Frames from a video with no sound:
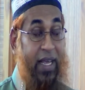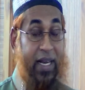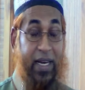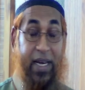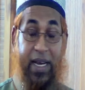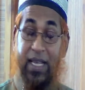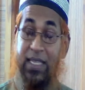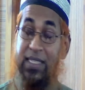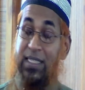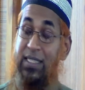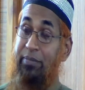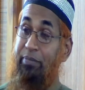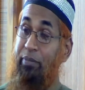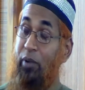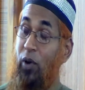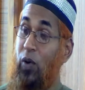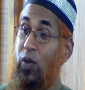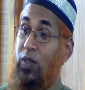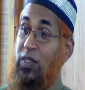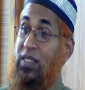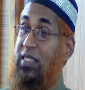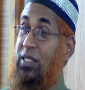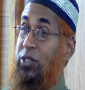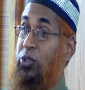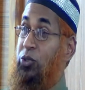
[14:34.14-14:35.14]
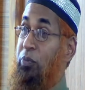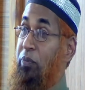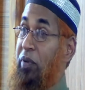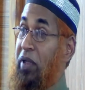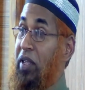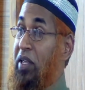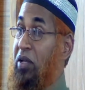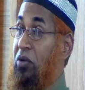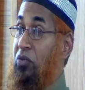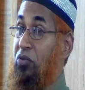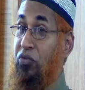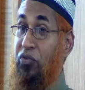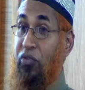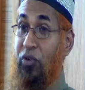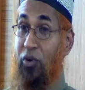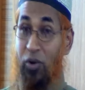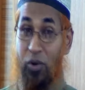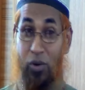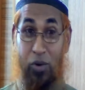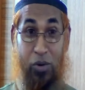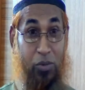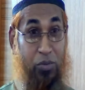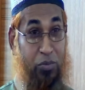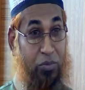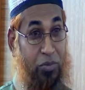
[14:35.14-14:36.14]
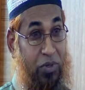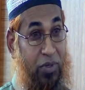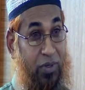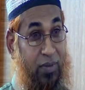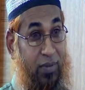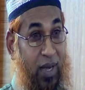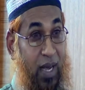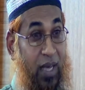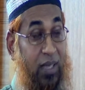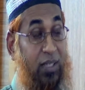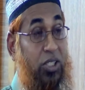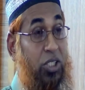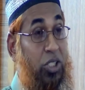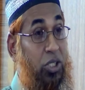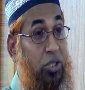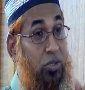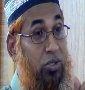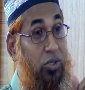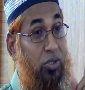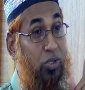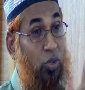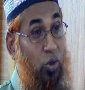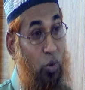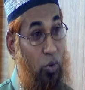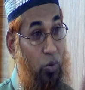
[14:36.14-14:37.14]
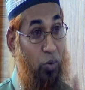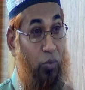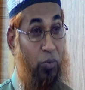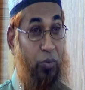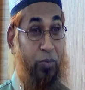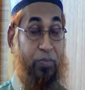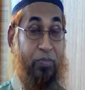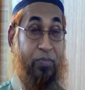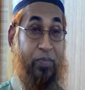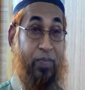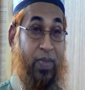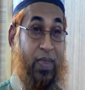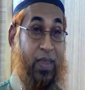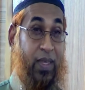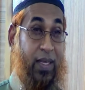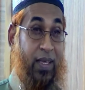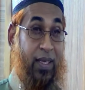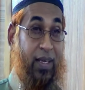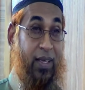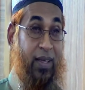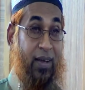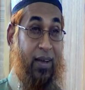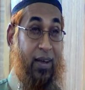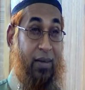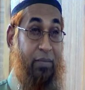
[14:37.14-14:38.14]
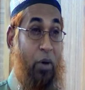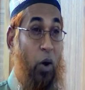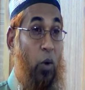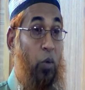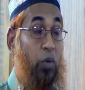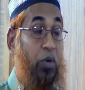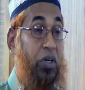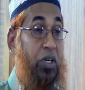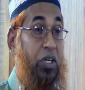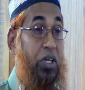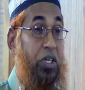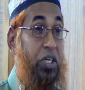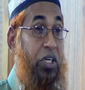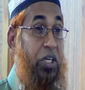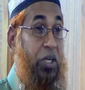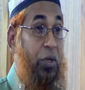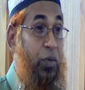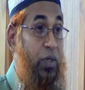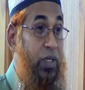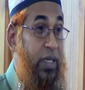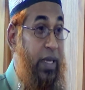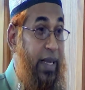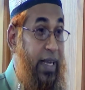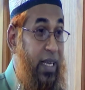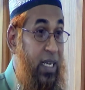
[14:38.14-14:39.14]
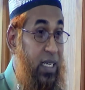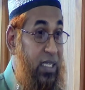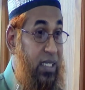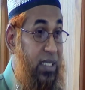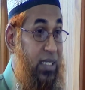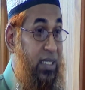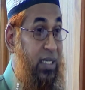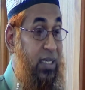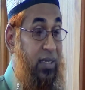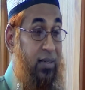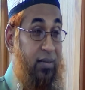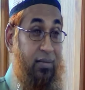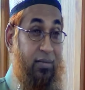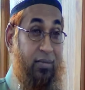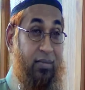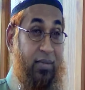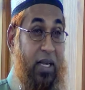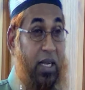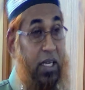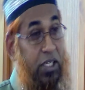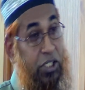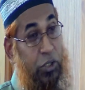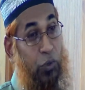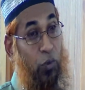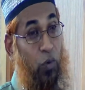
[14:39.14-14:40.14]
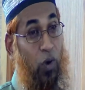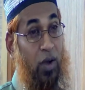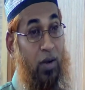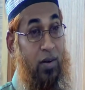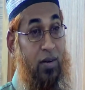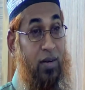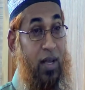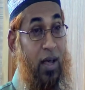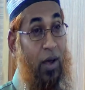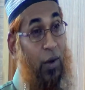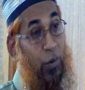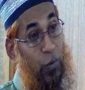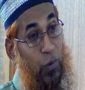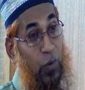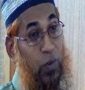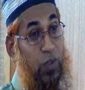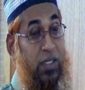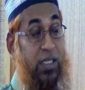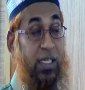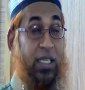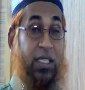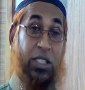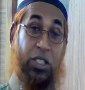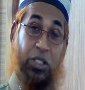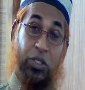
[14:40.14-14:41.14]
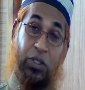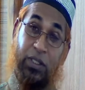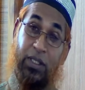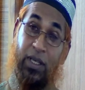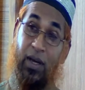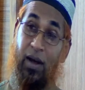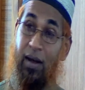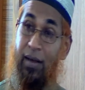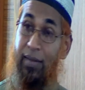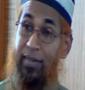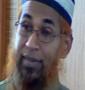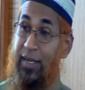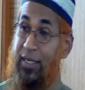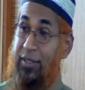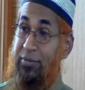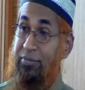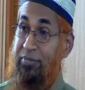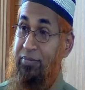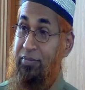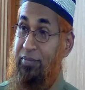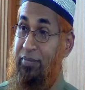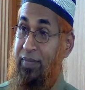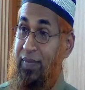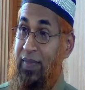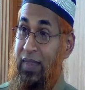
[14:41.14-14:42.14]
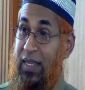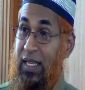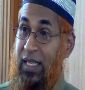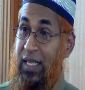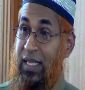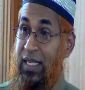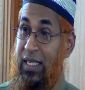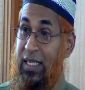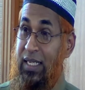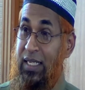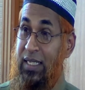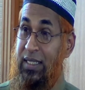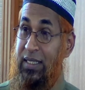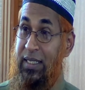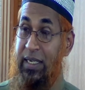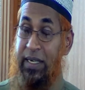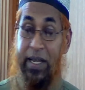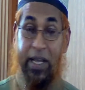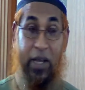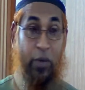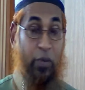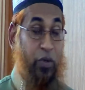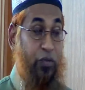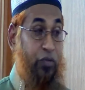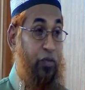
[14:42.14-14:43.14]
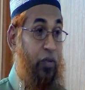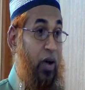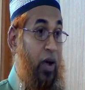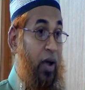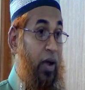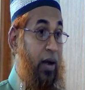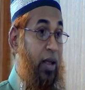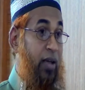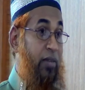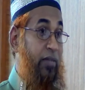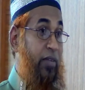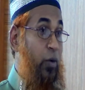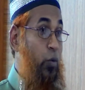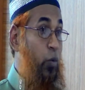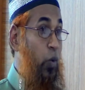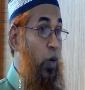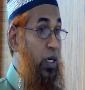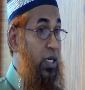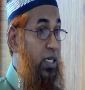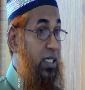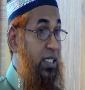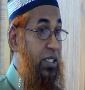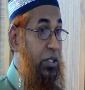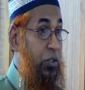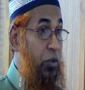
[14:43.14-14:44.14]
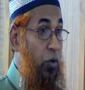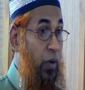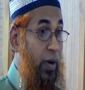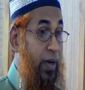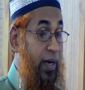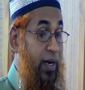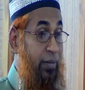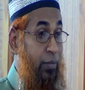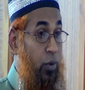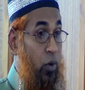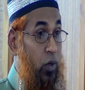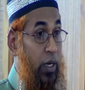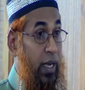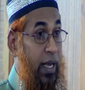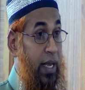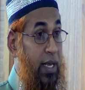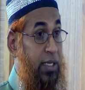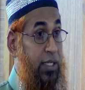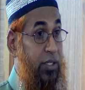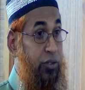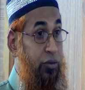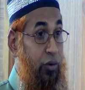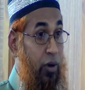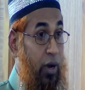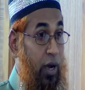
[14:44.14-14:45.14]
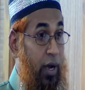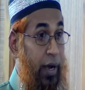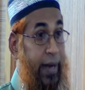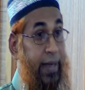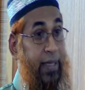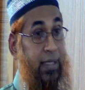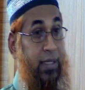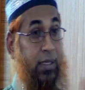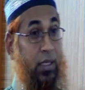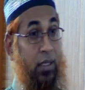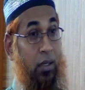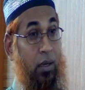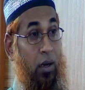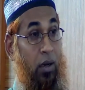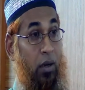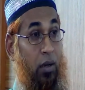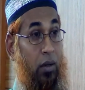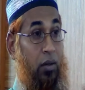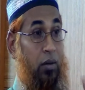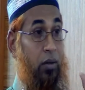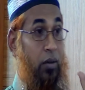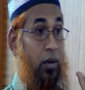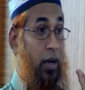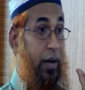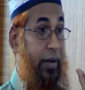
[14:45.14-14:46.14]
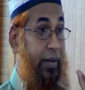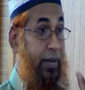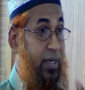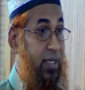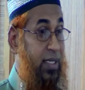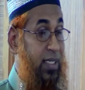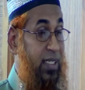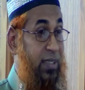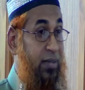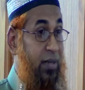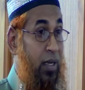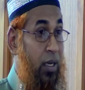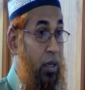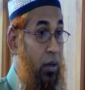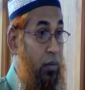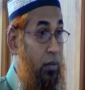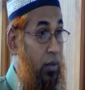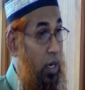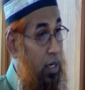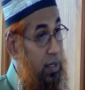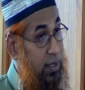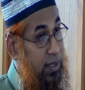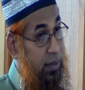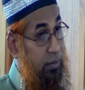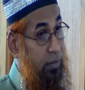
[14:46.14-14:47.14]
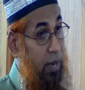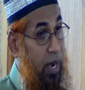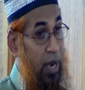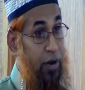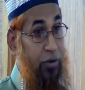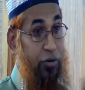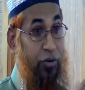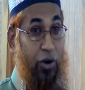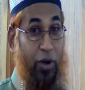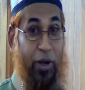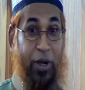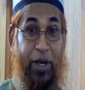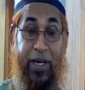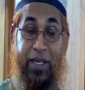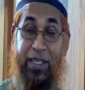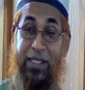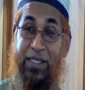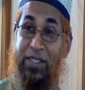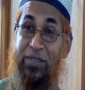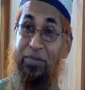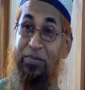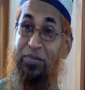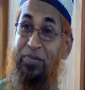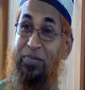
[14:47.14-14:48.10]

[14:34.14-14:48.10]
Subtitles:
They're supposed to be informed and to know about the duties each one owes to the other. Today we find everyone is talking about his rights and her rights. That's my rights.